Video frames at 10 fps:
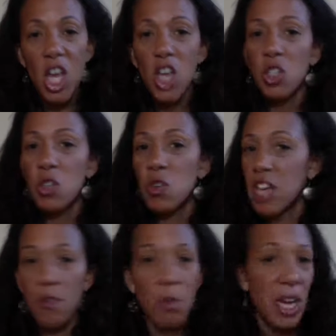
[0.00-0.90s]
So you're
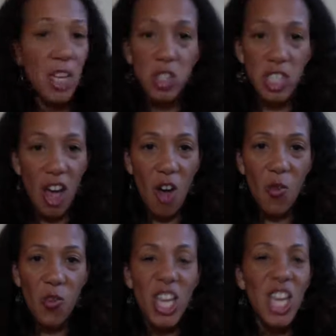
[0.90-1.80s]
never by yourself.
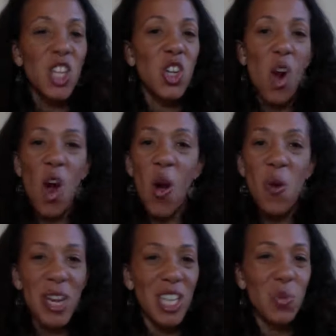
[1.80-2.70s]
You're
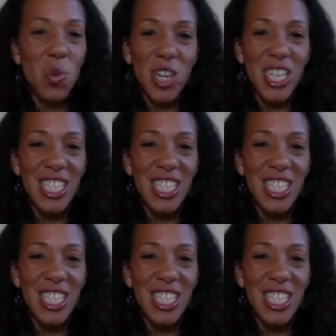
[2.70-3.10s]
always working